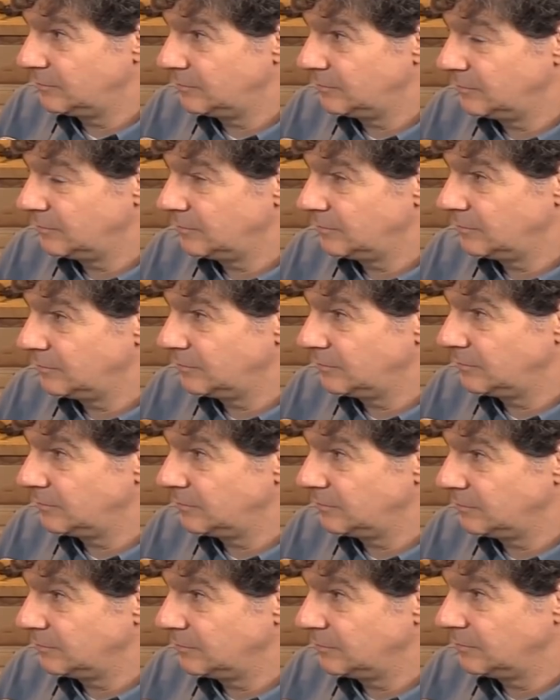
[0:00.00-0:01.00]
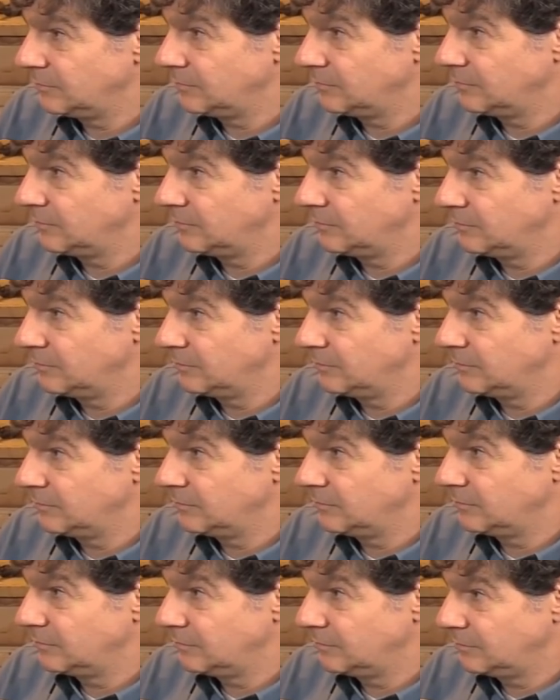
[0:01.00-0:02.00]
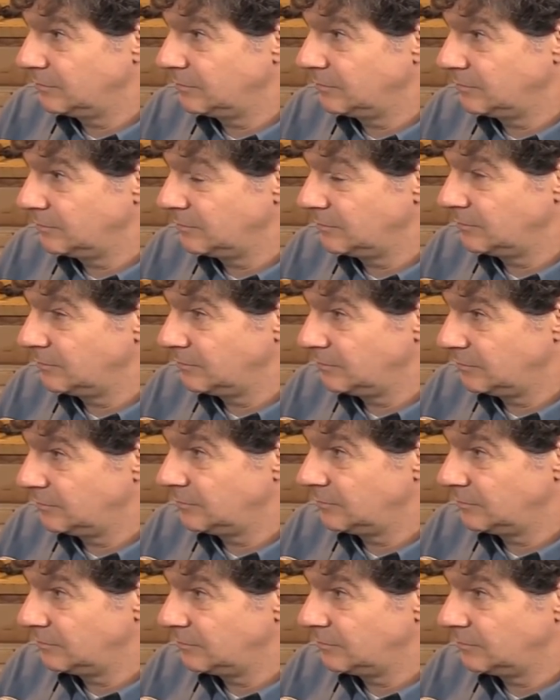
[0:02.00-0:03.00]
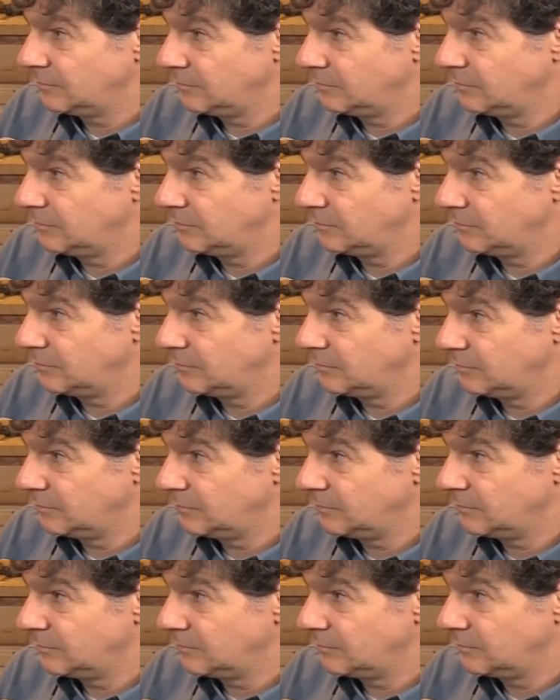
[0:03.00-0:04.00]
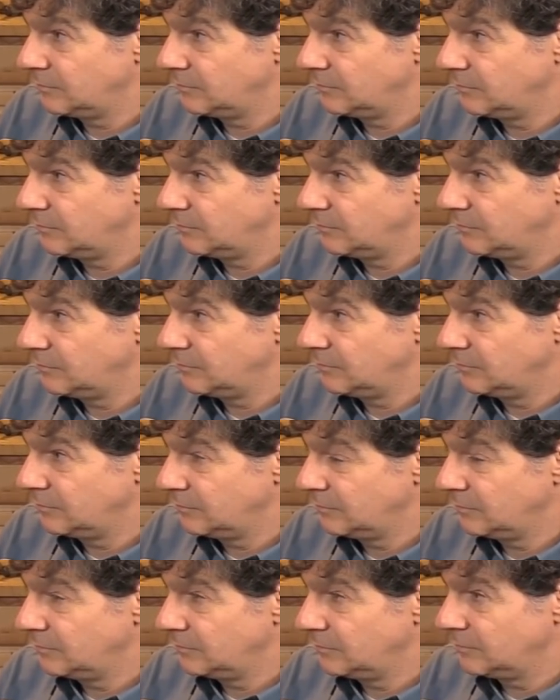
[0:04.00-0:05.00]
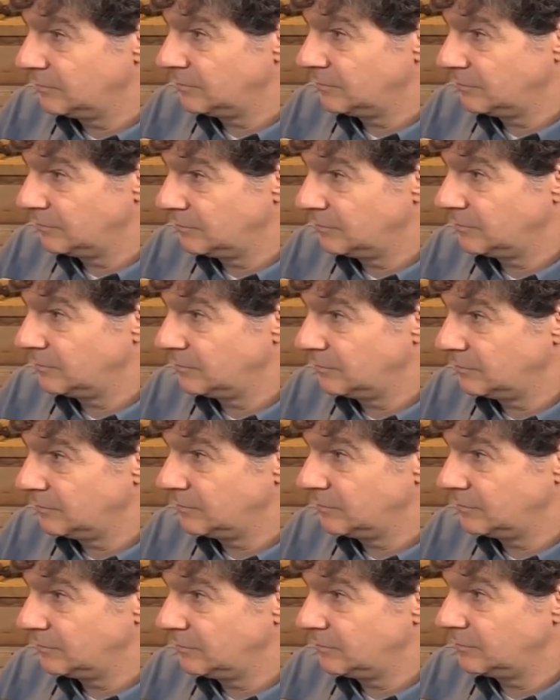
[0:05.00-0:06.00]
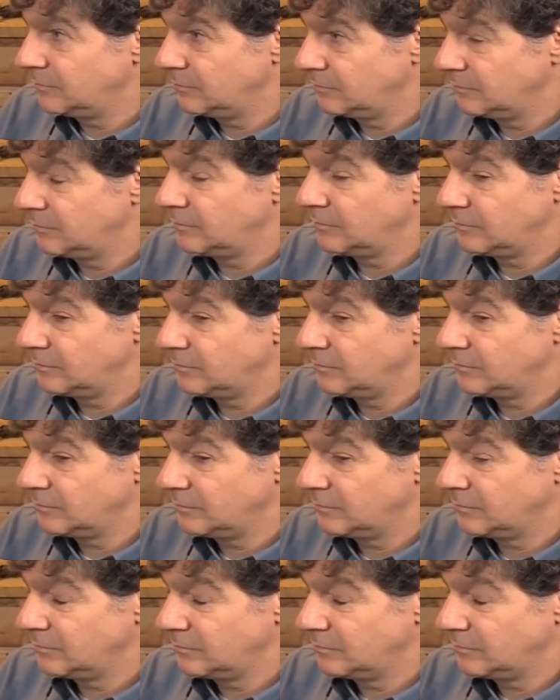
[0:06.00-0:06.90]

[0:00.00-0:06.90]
The person shown says nothing.